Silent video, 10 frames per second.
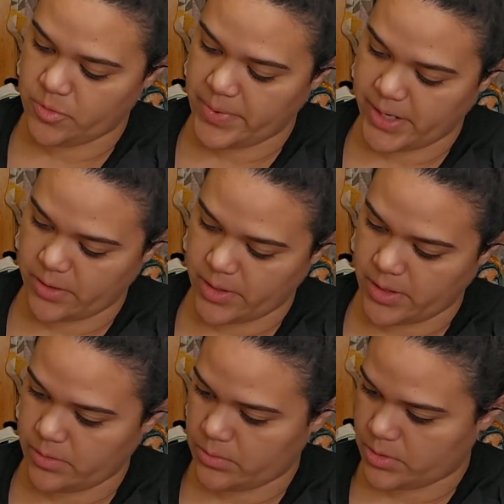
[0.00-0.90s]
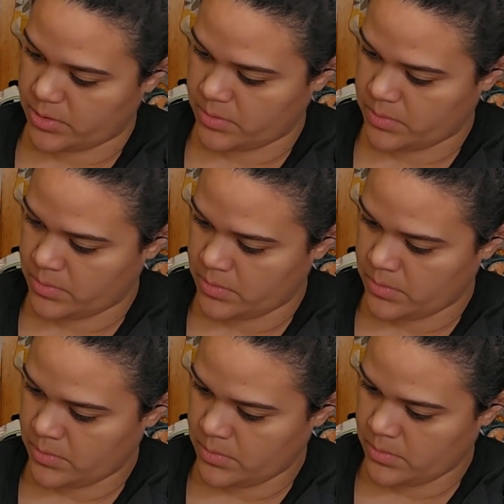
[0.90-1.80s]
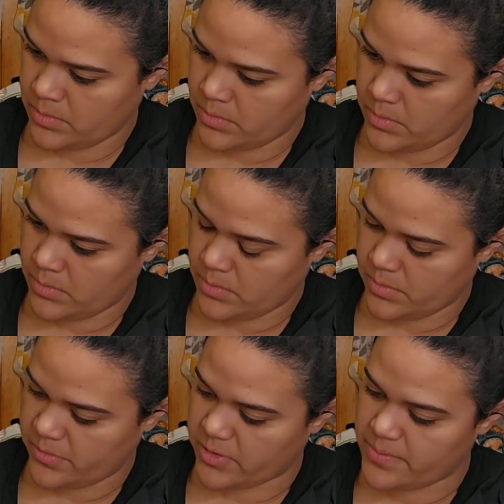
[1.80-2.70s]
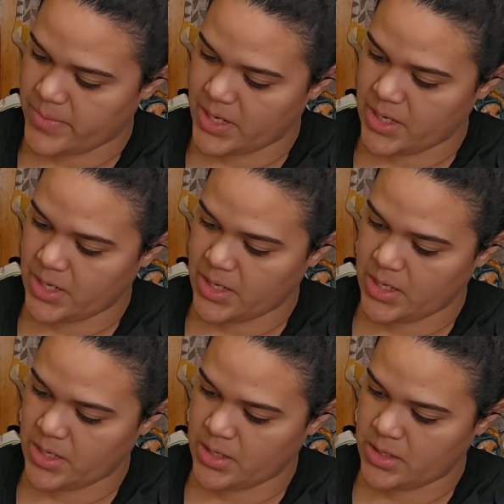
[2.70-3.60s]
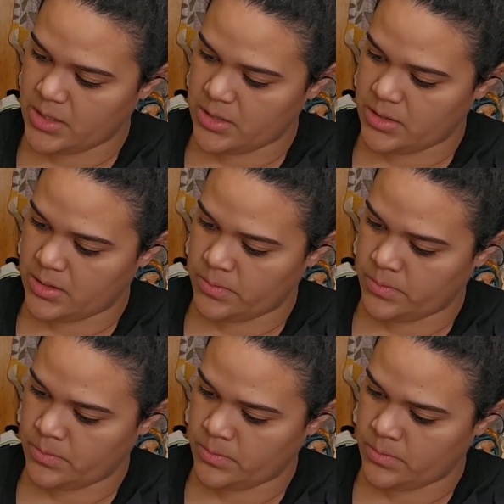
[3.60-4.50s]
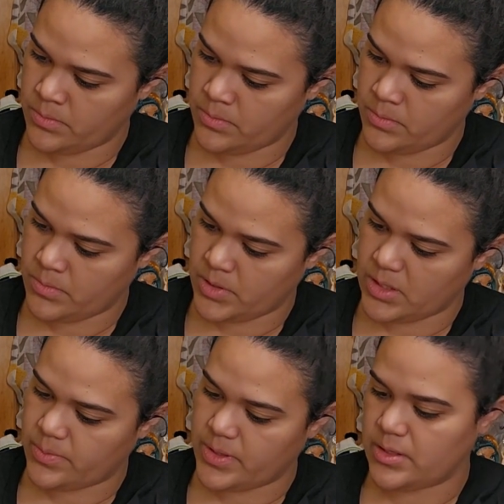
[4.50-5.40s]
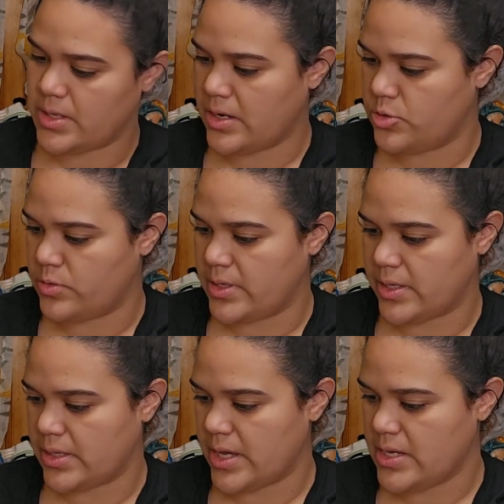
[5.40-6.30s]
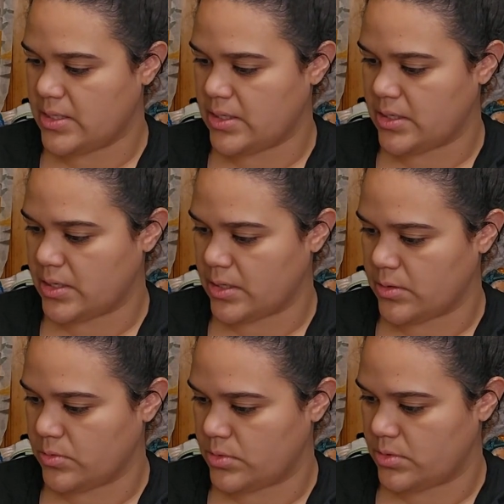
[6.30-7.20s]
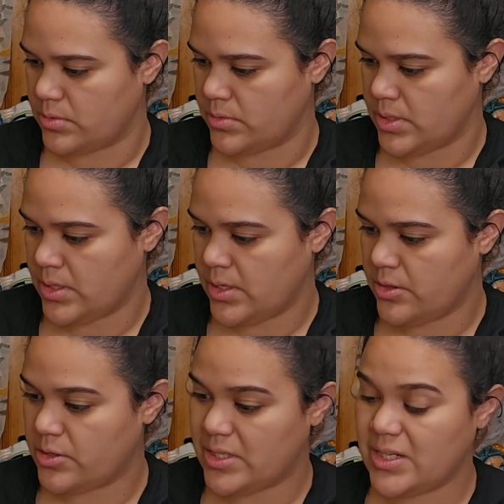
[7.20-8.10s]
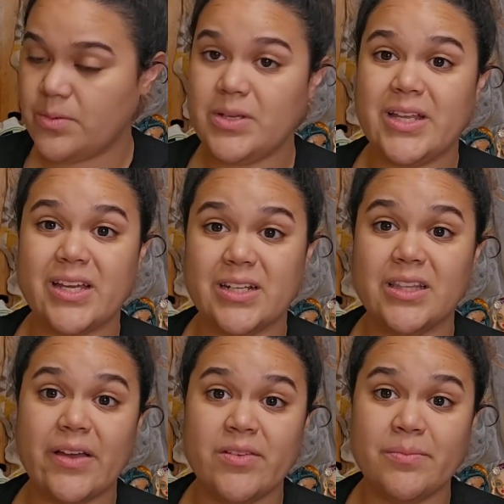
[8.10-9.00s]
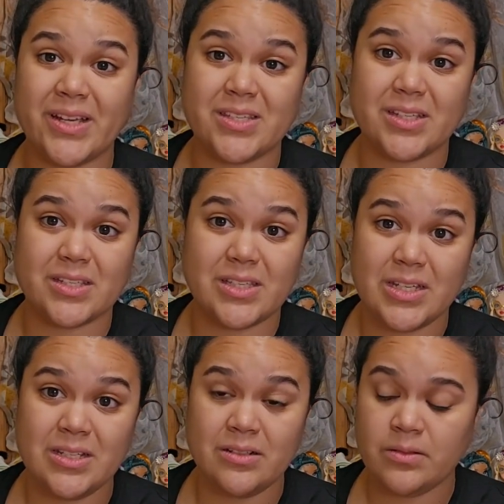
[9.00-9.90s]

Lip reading: background, for me, I'd do like the 18 count. They're saying it'd be like an 11 by 16,